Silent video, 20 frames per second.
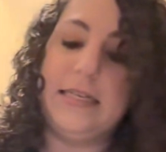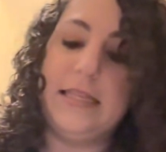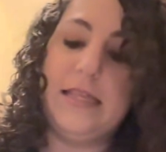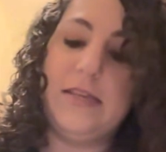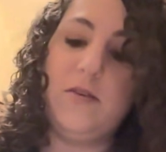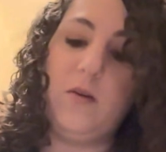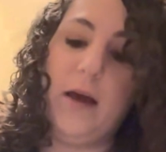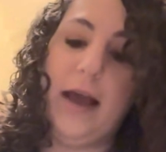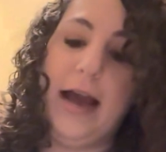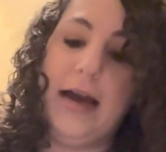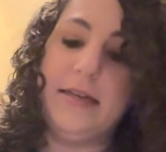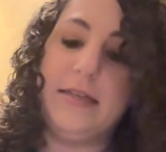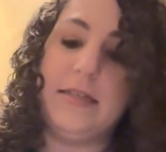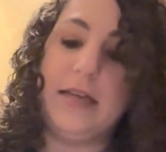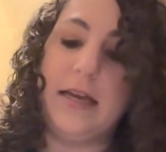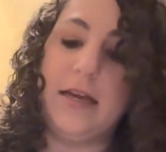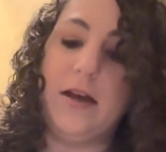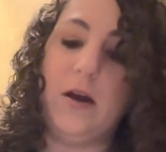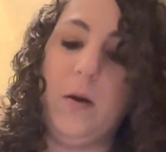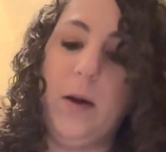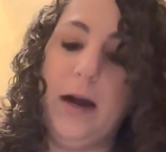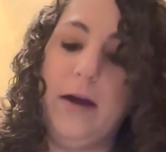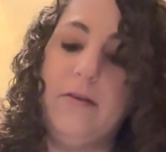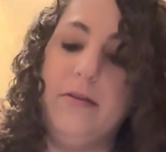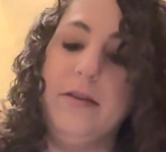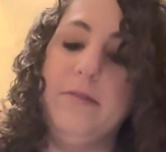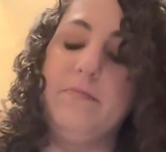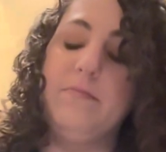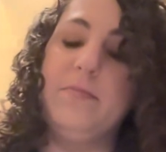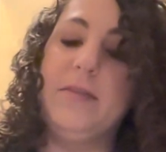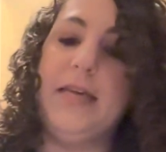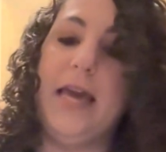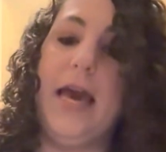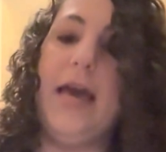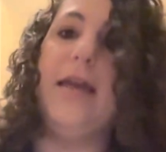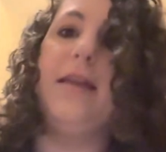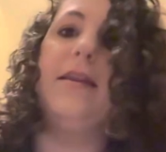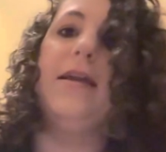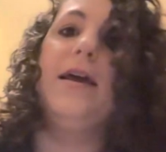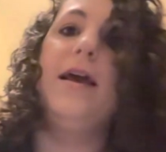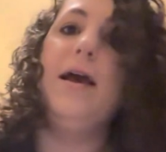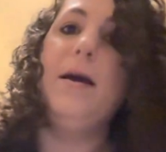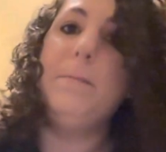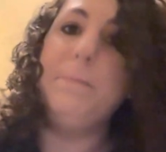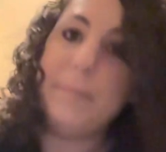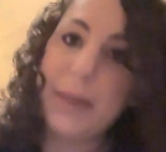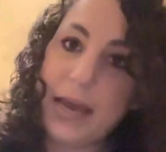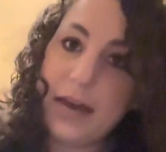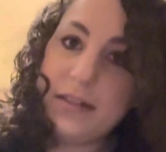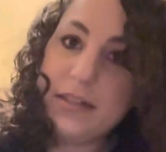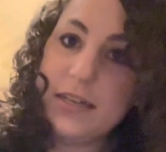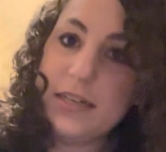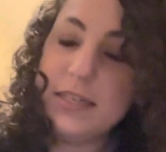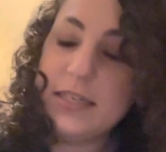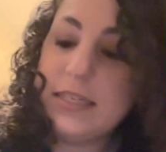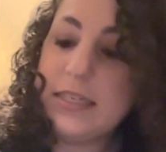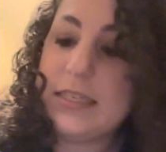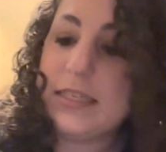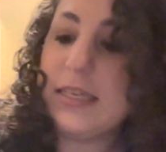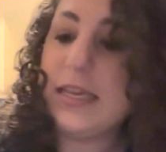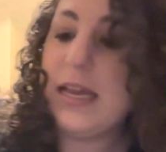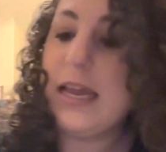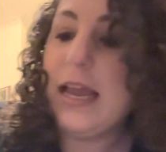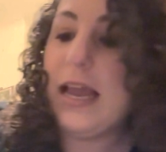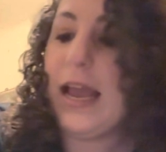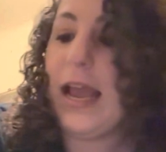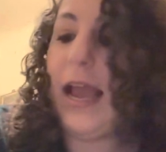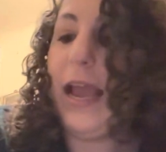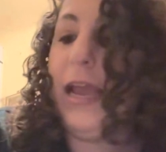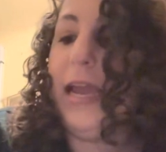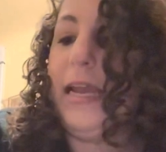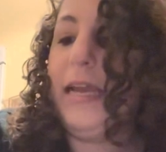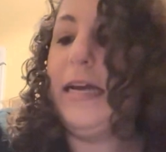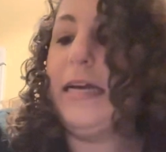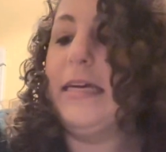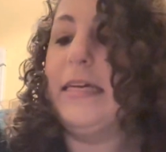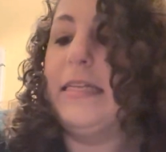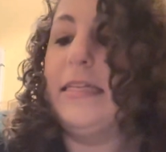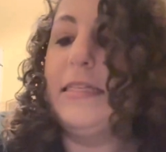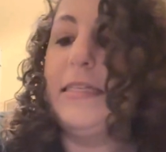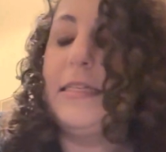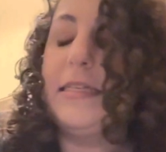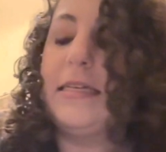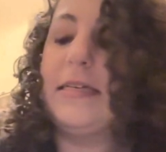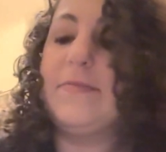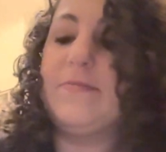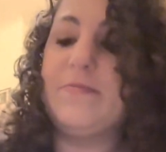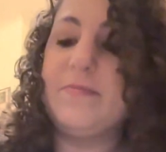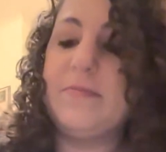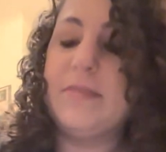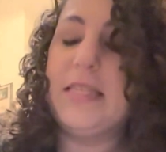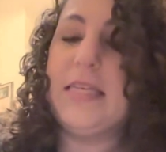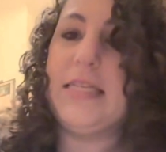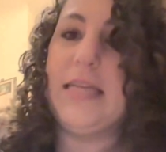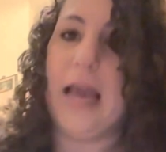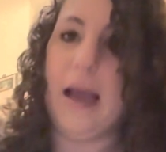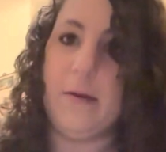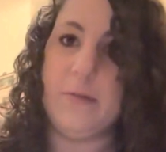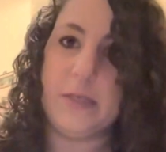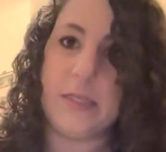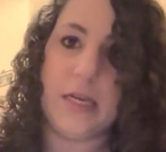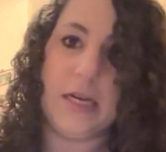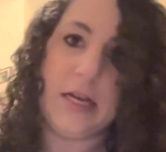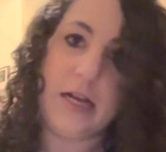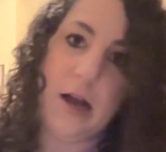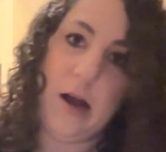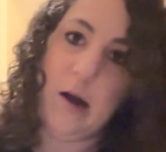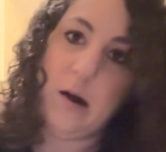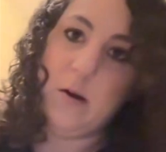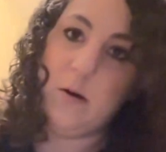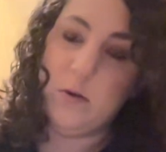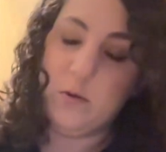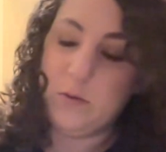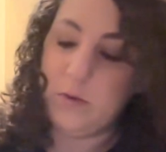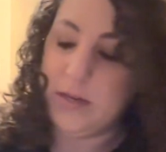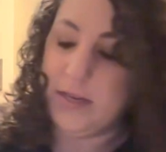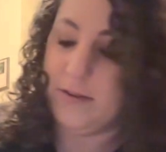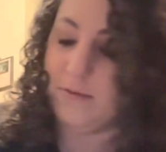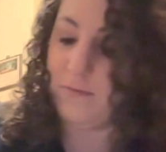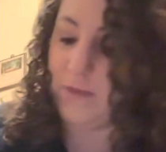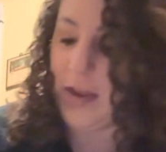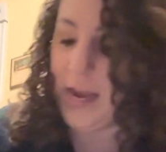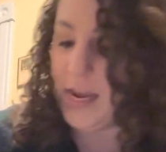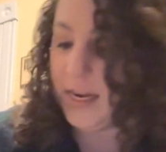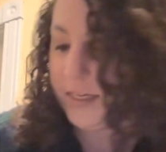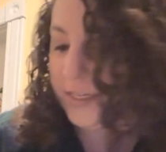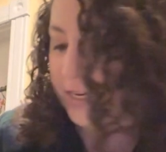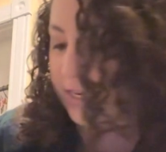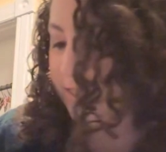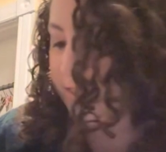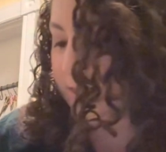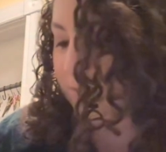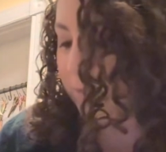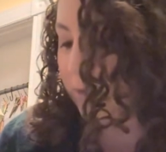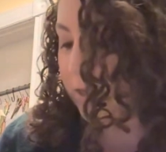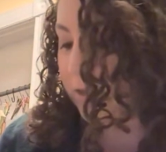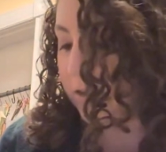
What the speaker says: so I had to like go out and get mailers, and the day I was gonna go, it rained and I didn't want to go